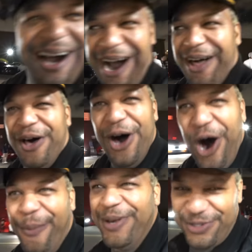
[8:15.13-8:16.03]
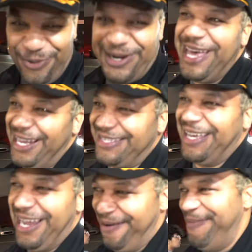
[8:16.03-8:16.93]
All the homies wanted that
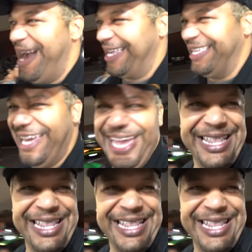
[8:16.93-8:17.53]
set up back in the day.